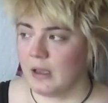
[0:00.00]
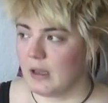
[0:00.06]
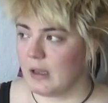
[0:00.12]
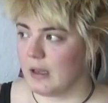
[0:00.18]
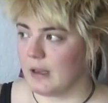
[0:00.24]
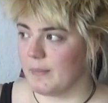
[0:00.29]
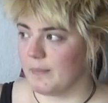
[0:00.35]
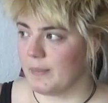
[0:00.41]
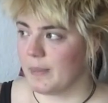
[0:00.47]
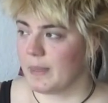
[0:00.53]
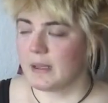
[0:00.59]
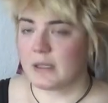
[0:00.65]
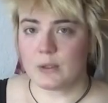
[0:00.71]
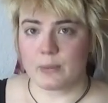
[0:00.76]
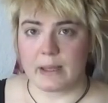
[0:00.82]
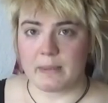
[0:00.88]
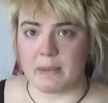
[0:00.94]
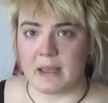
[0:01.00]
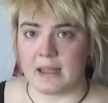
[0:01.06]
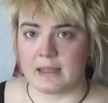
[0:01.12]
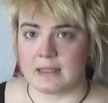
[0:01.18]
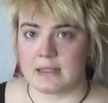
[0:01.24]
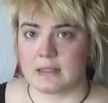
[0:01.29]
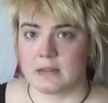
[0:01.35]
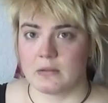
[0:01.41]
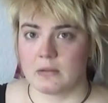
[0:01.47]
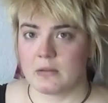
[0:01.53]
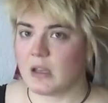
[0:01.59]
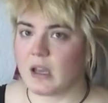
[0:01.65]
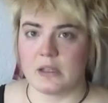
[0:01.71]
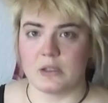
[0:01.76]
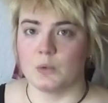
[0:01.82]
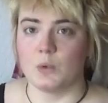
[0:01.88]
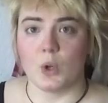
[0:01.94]
um, sweatpants
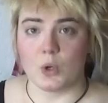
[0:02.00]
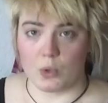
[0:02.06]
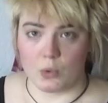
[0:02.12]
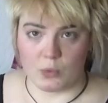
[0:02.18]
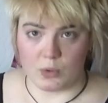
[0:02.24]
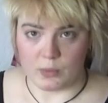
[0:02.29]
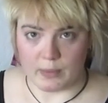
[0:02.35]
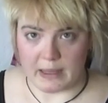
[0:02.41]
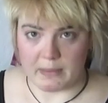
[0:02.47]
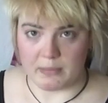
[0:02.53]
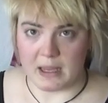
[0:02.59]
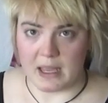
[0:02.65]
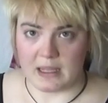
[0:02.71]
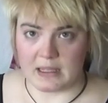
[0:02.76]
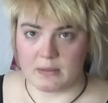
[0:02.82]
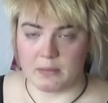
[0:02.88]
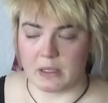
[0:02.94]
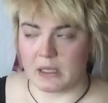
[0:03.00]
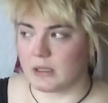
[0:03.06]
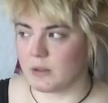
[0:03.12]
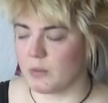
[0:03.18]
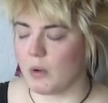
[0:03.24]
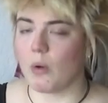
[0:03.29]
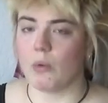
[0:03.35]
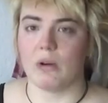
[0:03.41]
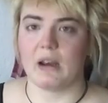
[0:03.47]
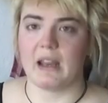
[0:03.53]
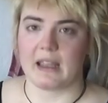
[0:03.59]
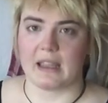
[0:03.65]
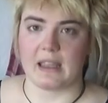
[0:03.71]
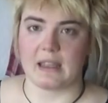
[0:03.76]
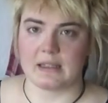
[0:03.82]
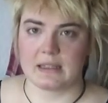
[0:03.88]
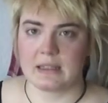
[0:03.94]
I do not own sweatpants, but I do own
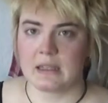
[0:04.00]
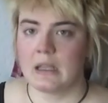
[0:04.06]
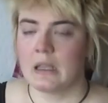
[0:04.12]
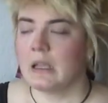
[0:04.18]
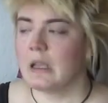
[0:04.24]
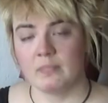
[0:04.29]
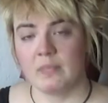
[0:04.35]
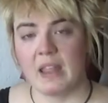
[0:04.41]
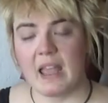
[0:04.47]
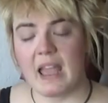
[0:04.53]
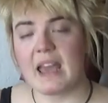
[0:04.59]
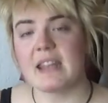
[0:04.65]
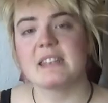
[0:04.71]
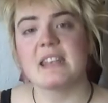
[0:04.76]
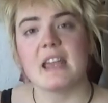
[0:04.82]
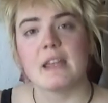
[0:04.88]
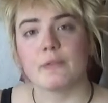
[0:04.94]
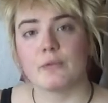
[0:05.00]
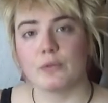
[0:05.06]
leggings. And a